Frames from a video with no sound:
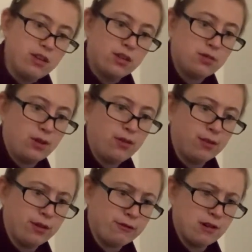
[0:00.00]

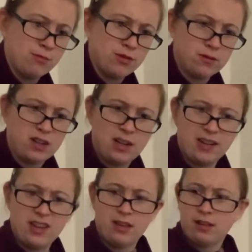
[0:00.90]
25 grams of
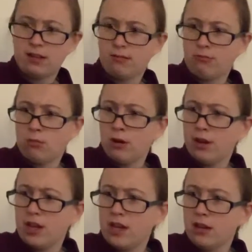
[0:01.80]
clear
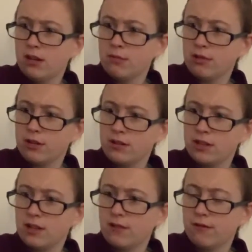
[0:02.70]
whey
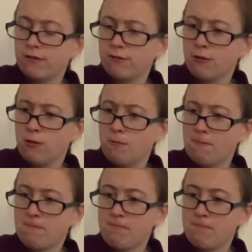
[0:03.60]
protein from